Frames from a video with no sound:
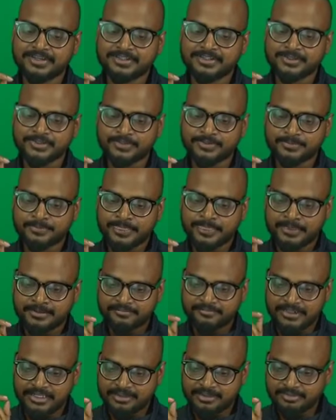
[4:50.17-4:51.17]
so
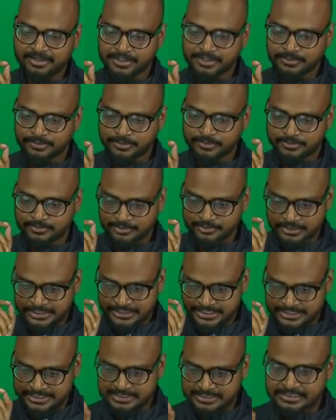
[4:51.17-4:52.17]
whenever you
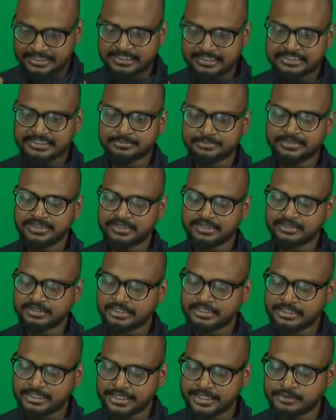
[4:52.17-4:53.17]
teacher sells something
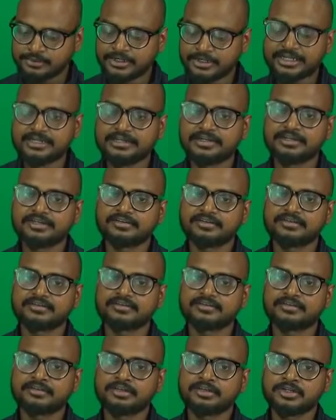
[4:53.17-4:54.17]
try to write it
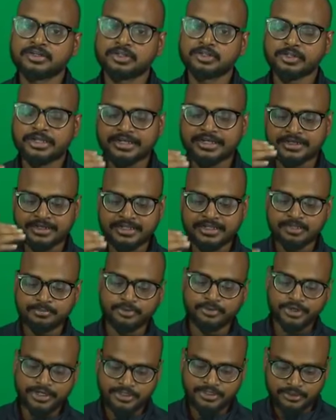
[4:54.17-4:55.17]
you write it in a
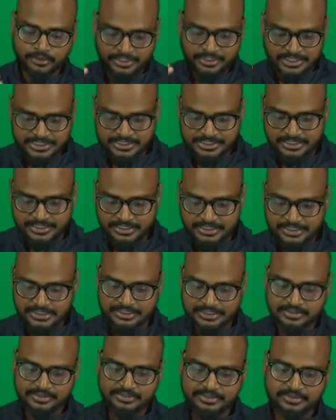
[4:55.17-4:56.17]
point you understand it
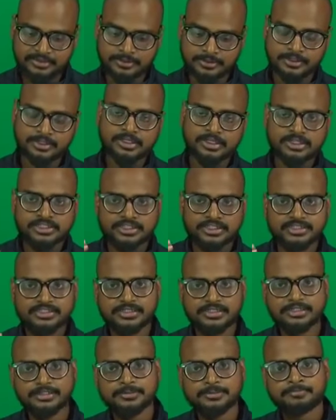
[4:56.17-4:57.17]
later such
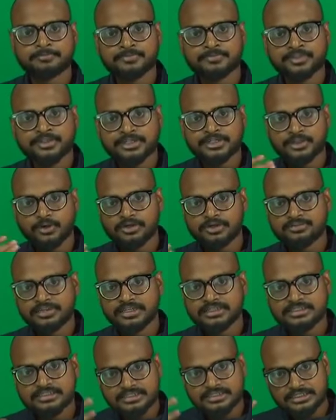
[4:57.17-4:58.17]
that it
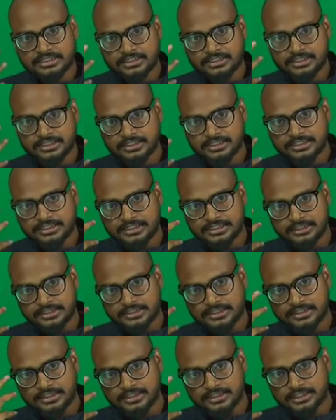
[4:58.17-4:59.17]
always it
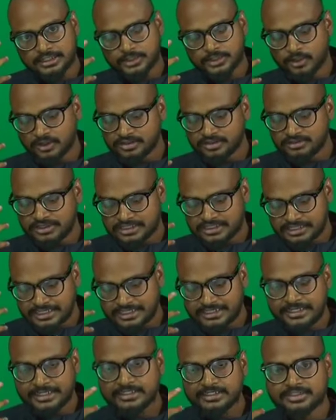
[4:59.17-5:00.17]
it always
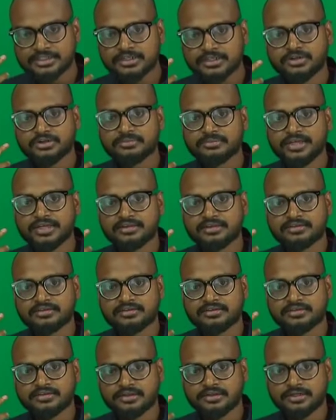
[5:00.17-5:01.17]
retains in your brain
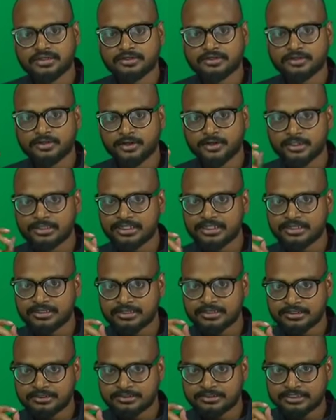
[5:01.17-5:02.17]
uh, all the
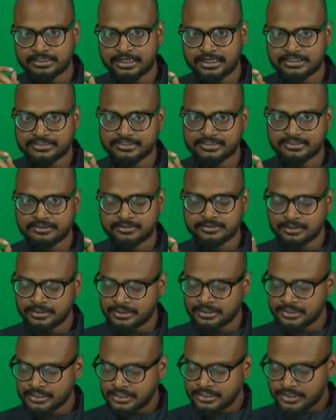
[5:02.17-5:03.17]
class thing
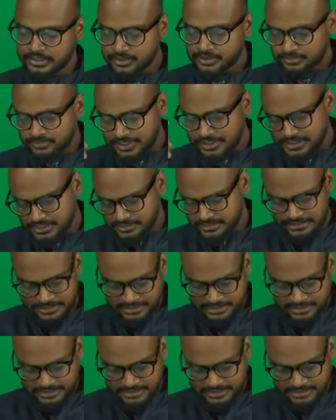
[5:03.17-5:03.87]
so first